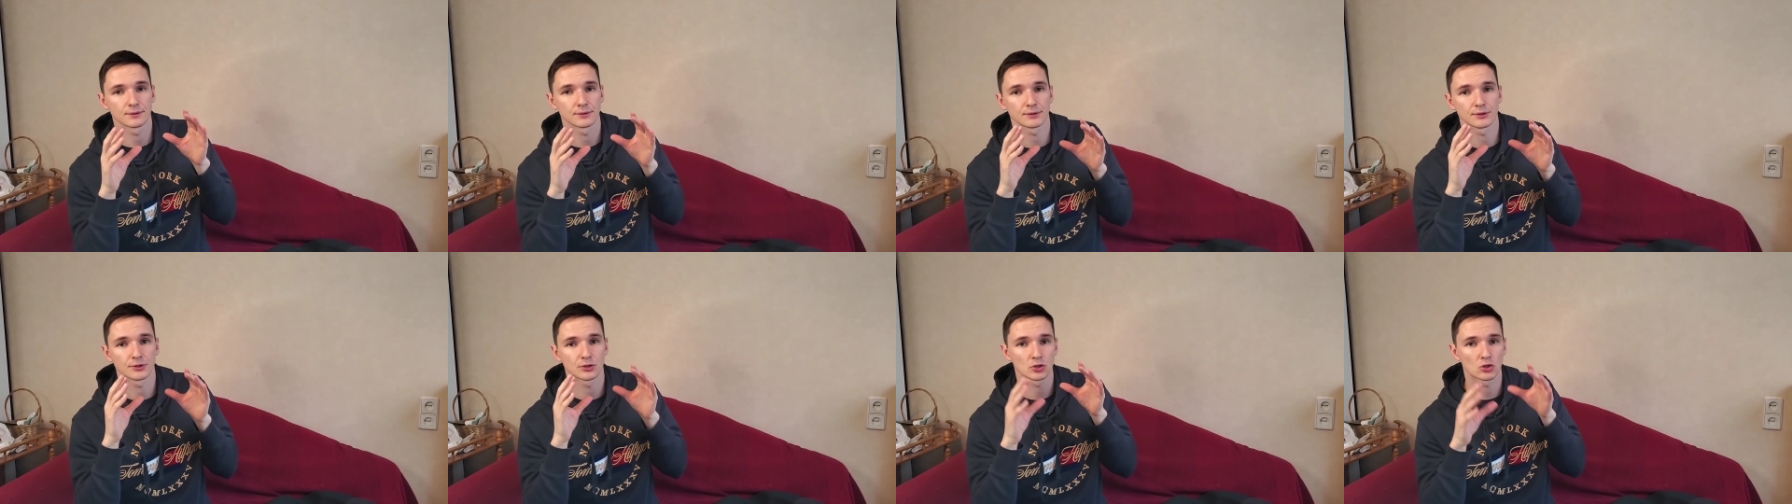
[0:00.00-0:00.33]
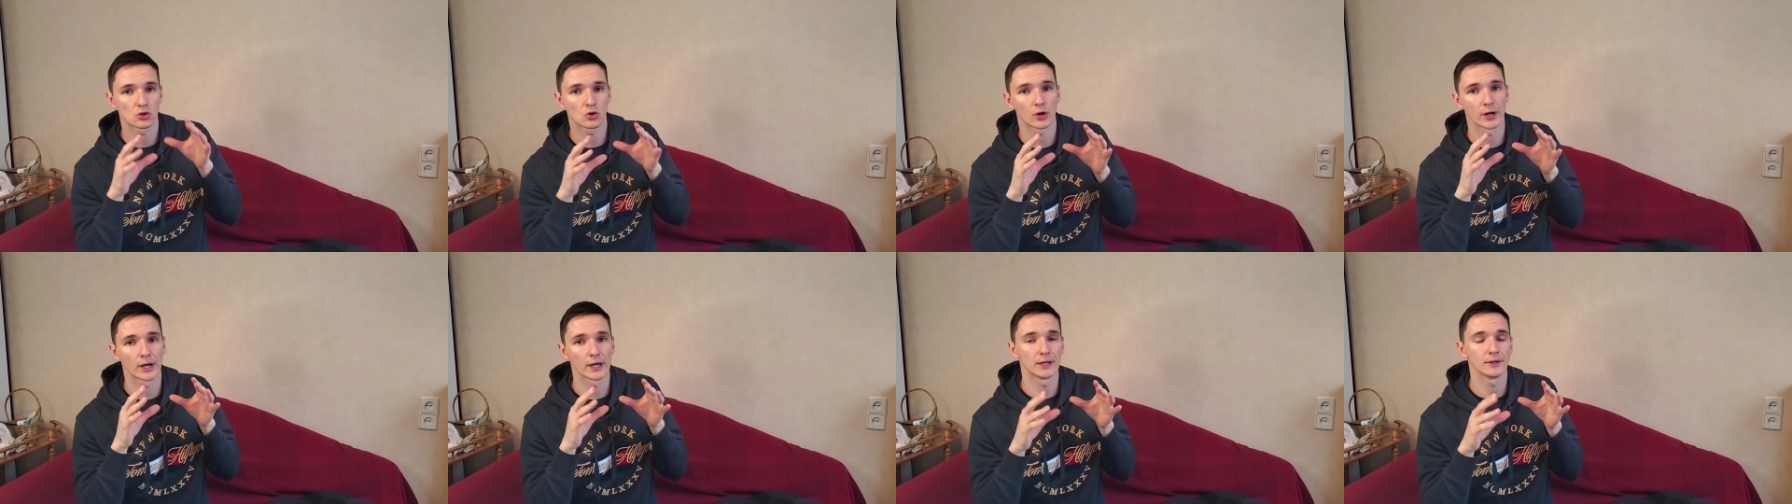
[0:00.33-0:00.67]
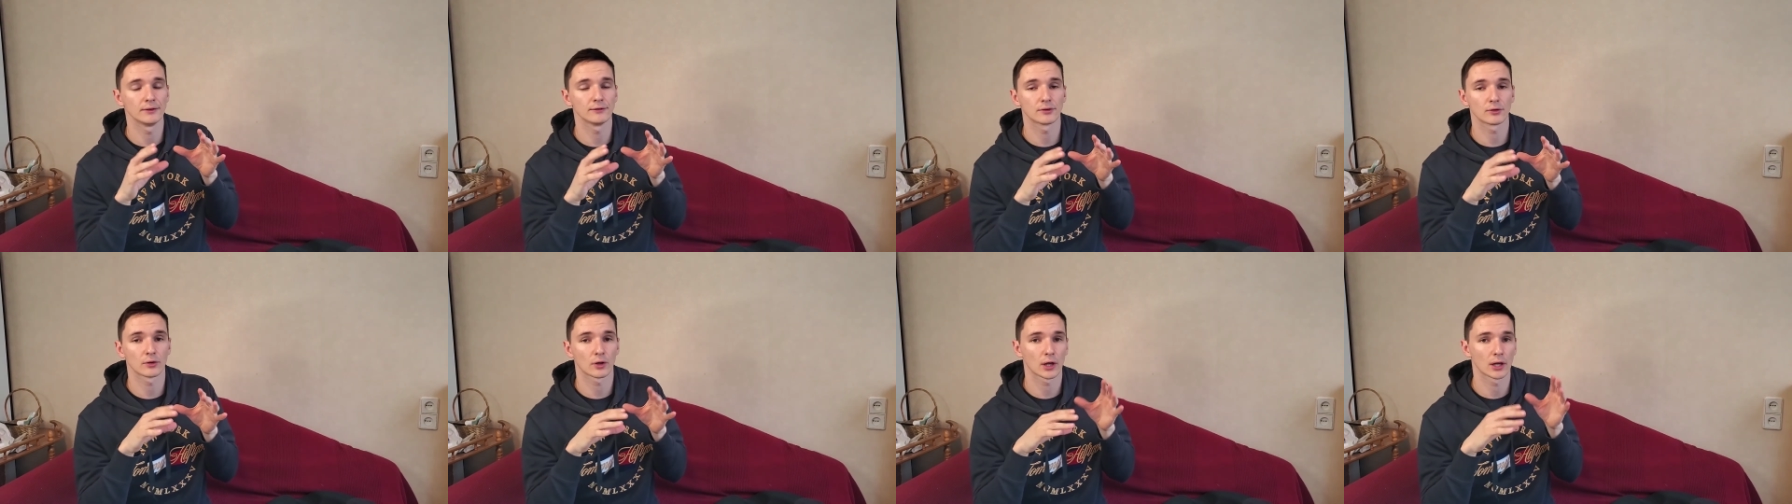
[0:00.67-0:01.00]

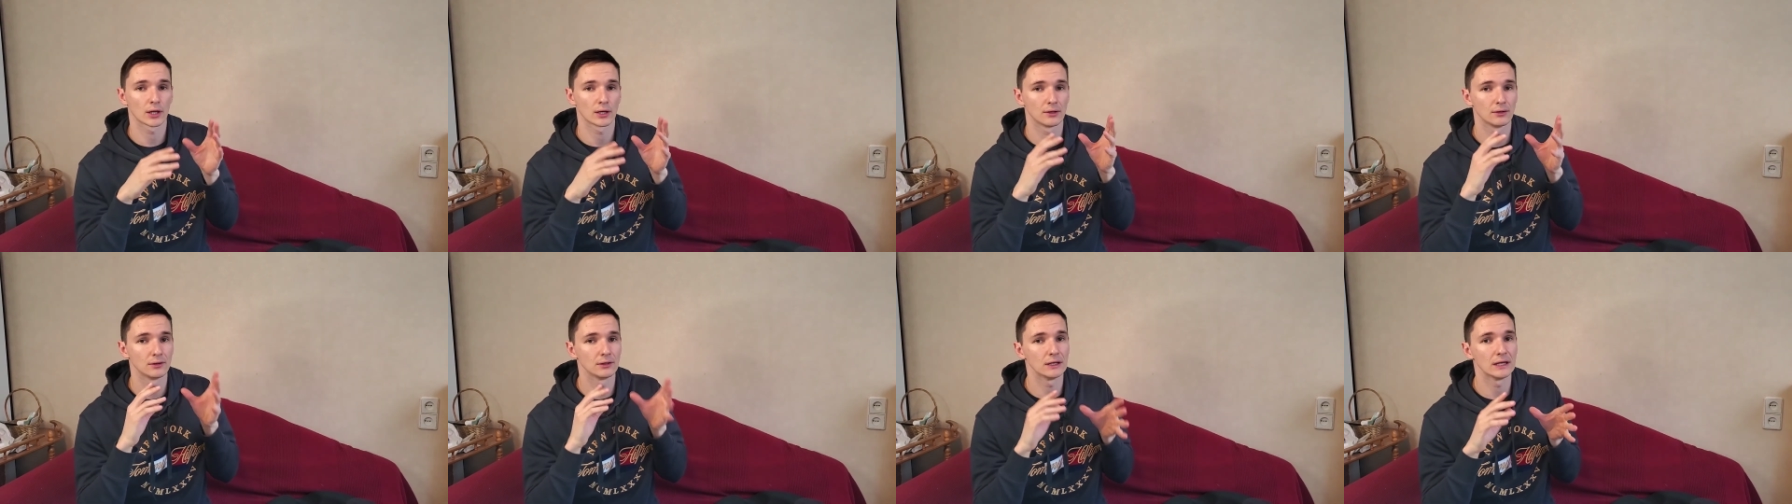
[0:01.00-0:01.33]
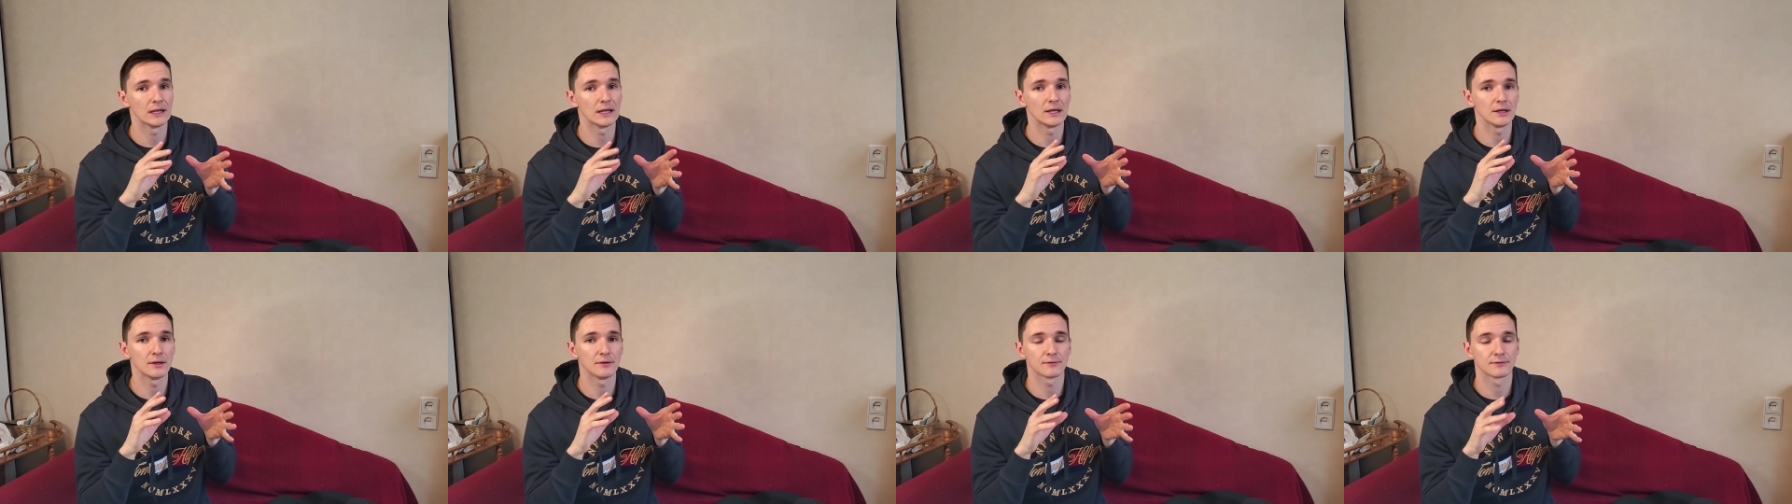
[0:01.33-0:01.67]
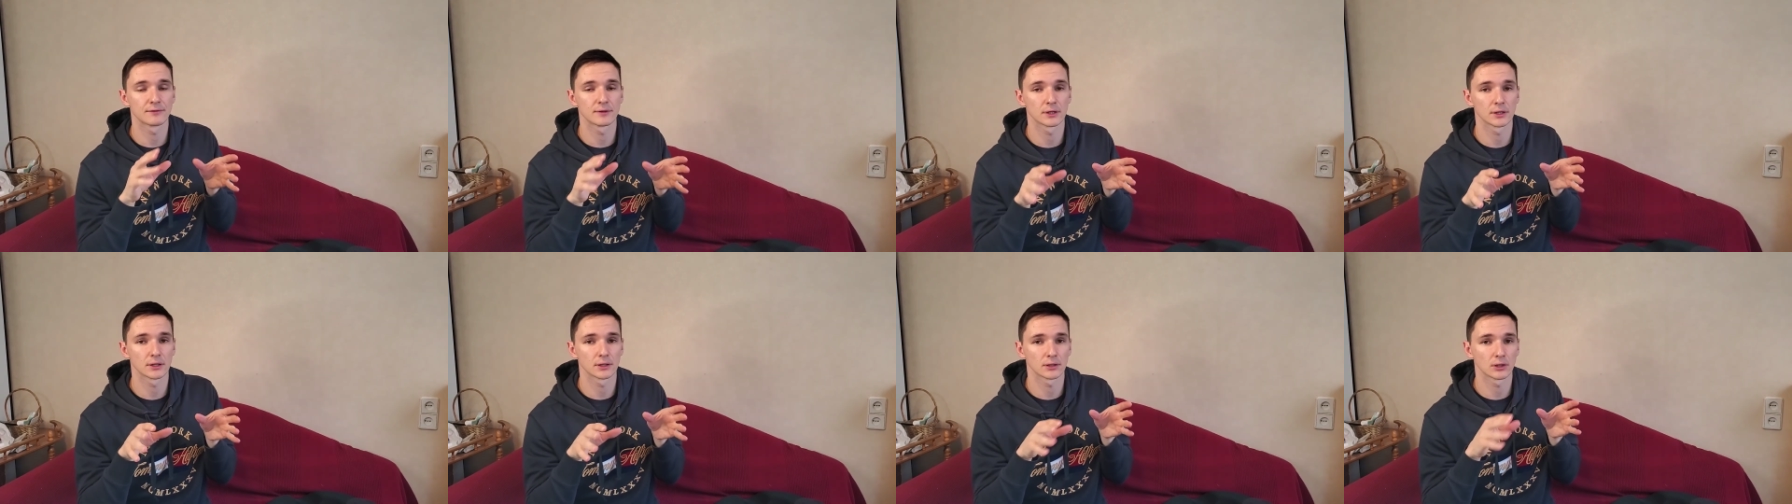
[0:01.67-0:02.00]
strain to kind of leave
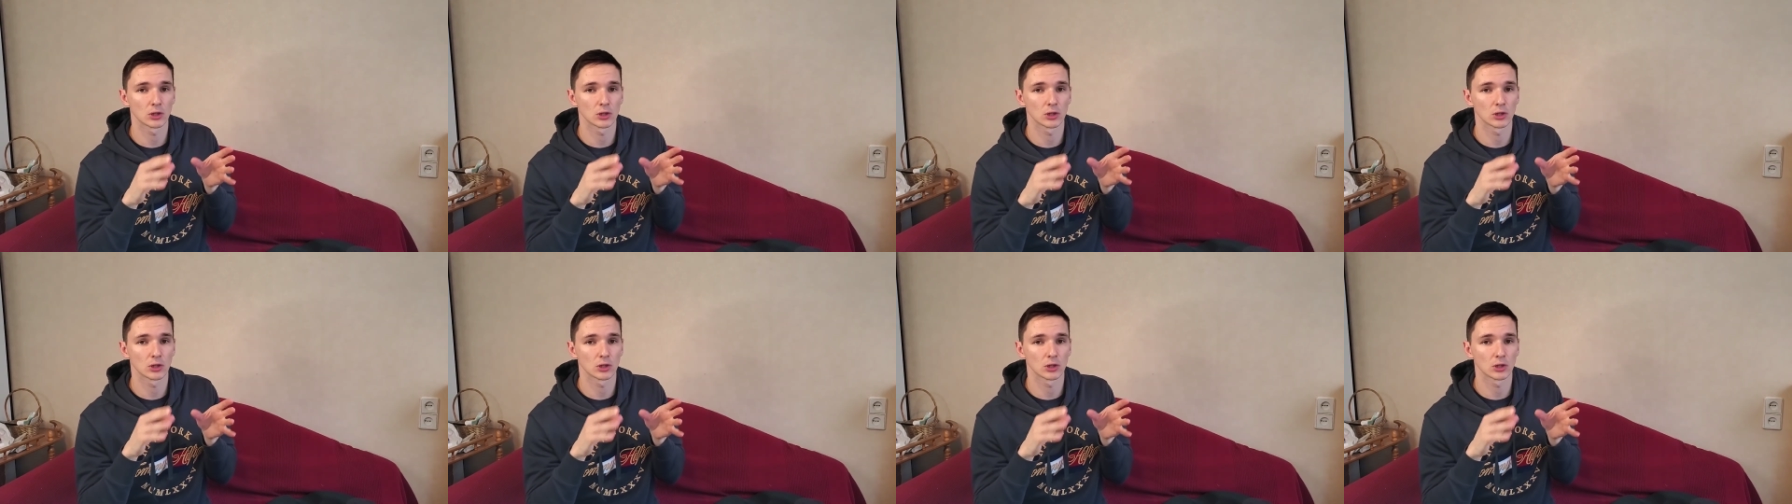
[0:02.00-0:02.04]
the